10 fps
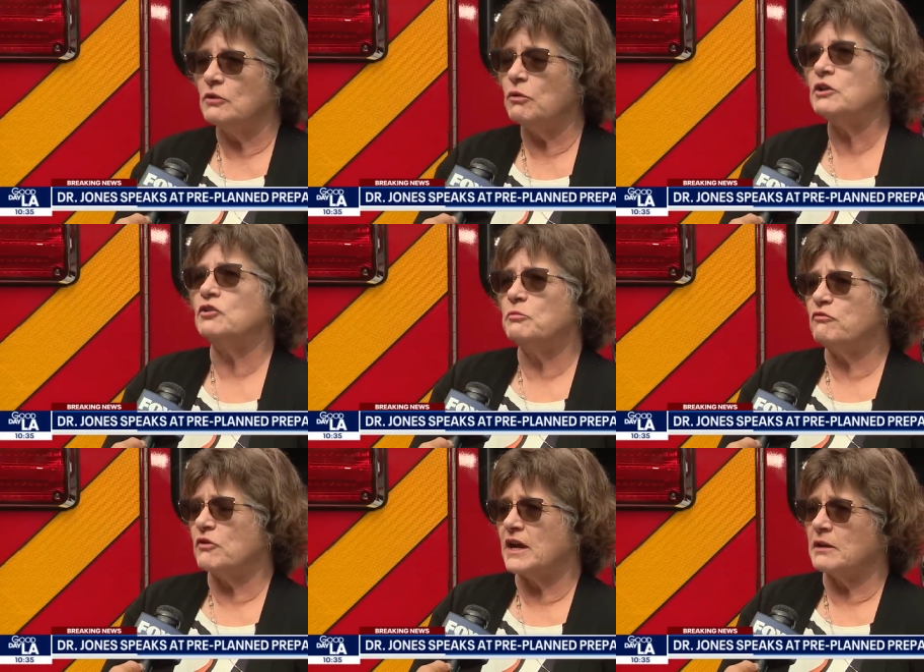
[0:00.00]
what you do
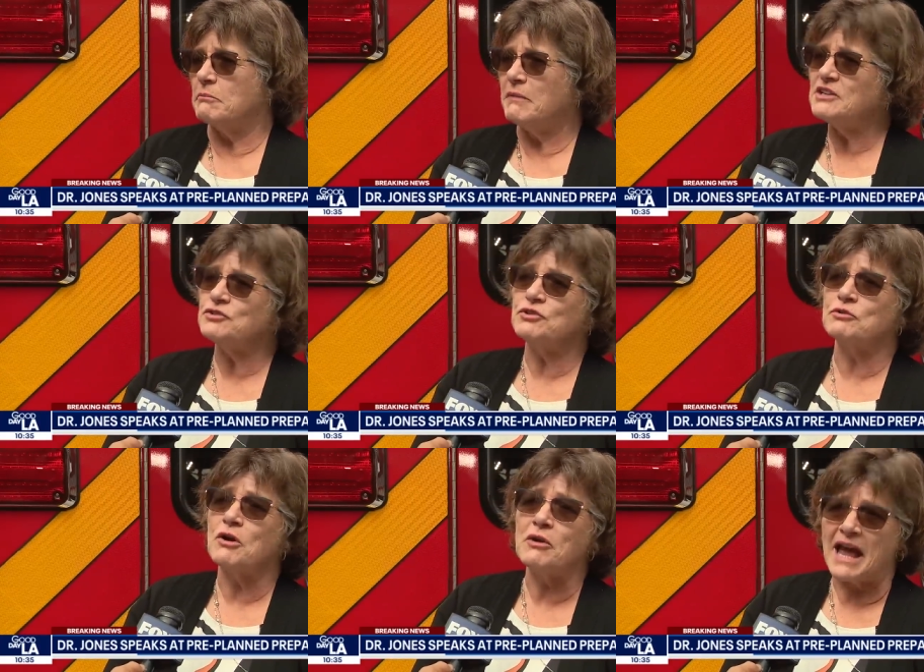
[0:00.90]
beforehand, make sure
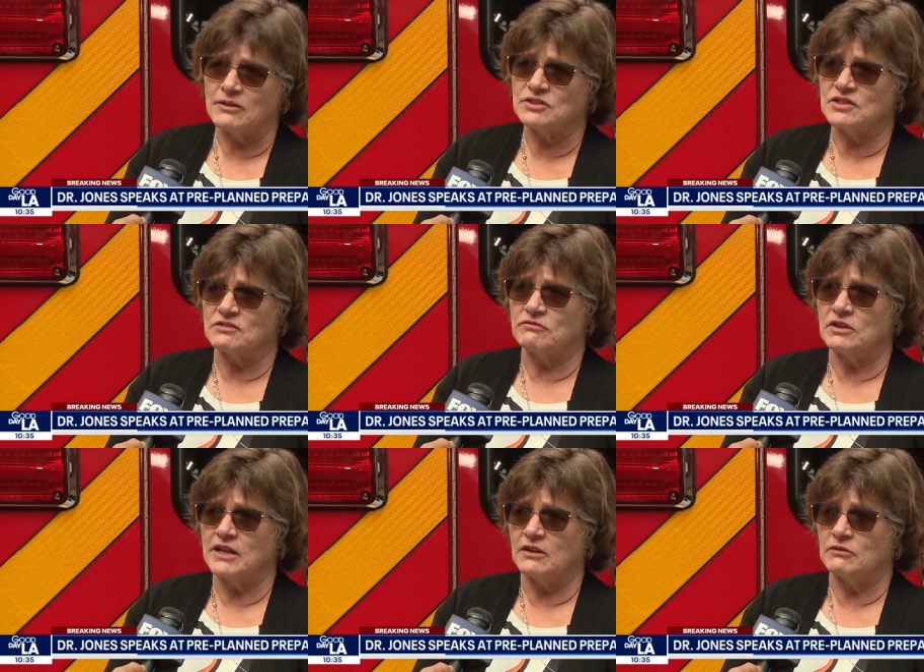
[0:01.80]
your own house doesn't
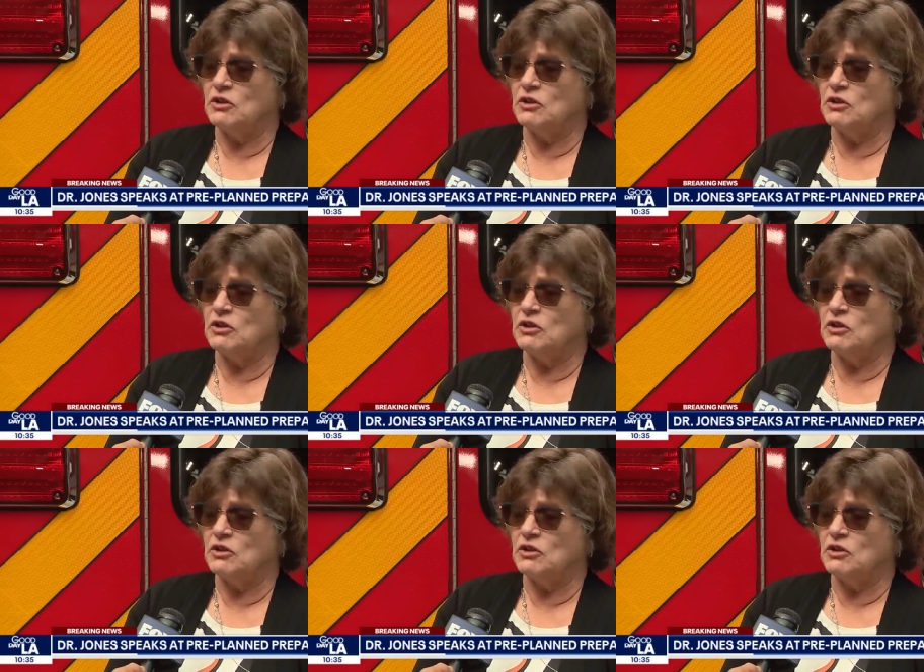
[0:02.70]
fall down.